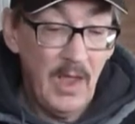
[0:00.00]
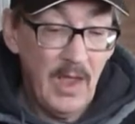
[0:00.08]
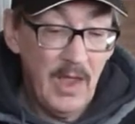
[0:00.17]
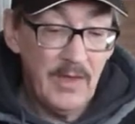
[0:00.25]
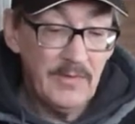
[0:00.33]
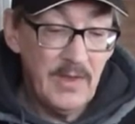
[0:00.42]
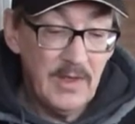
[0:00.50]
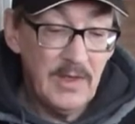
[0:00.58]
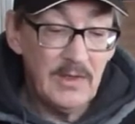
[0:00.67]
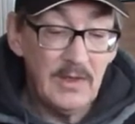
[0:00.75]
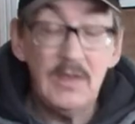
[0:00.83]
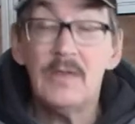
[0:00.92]
and they
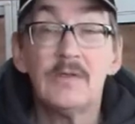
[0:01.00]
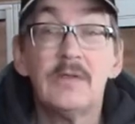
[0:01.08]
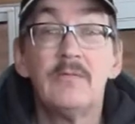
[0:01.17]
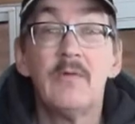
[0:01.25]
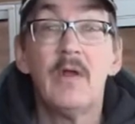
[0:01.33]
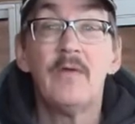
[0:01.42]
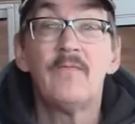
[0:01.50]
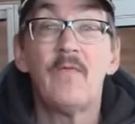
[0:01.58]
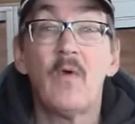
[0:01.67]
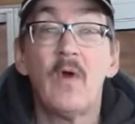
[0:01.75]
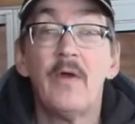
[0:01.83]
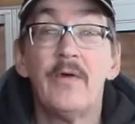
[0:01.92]
can easily run
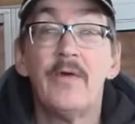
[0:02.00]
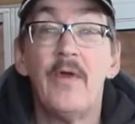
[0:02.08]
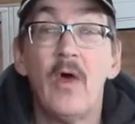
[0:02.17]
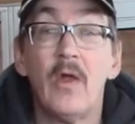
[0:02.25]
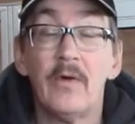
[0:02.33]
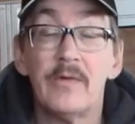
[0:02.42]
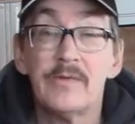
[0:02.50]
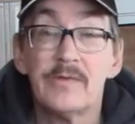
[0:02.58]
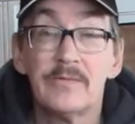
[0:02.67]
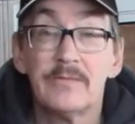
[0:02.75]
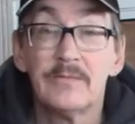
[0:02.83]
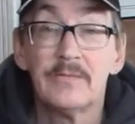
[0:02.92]
$400.